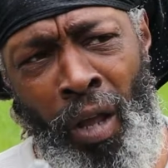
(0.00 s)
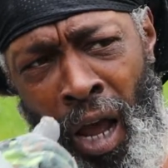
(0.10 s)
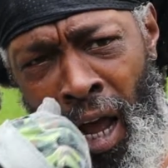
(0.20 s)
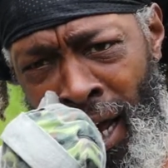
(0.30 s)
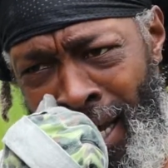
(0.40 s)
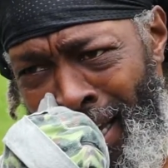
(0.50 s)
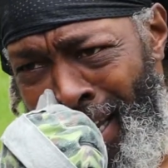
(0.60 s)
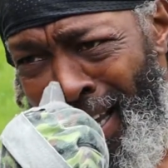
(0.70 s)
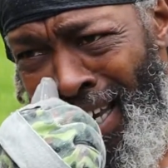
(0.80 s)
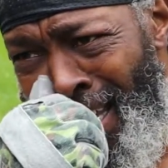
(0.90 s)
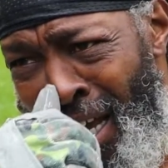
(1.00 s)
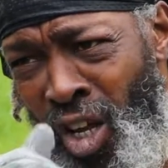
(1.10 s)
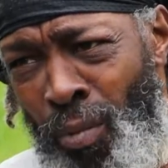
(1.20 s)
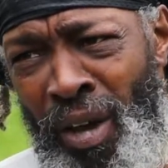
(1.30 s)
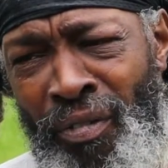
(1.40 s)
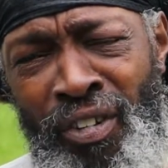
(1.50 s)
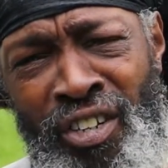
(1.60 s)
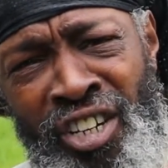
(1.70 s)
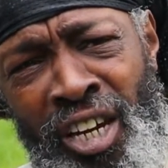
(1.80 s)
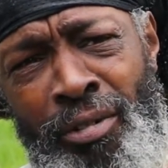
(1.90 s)
I eat a little bit of
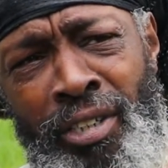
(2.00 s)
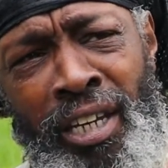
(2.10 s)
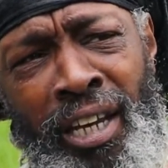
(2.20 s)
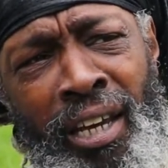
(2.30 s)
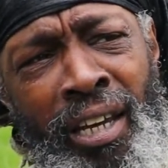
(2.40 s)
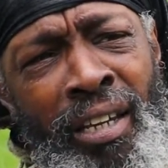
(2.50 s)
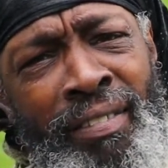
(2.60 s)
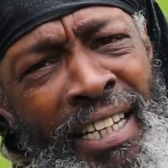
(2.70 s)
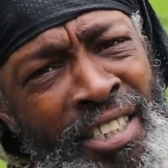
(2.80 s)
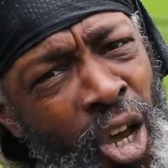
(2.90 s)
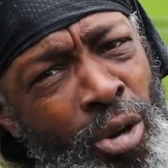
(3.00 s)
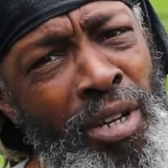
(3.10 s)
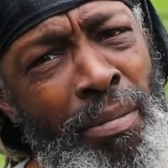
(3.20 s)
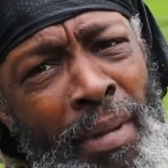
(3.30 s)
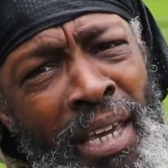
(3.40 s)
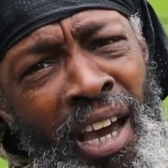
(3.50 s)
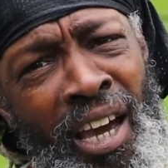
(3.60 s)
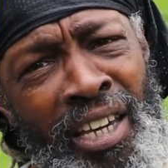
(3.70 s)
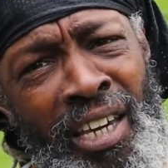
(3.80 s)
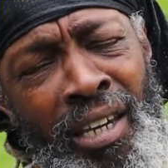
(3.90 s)
fish here and there. That's the only meat I
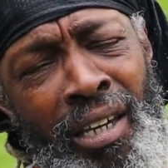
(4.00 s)
eat.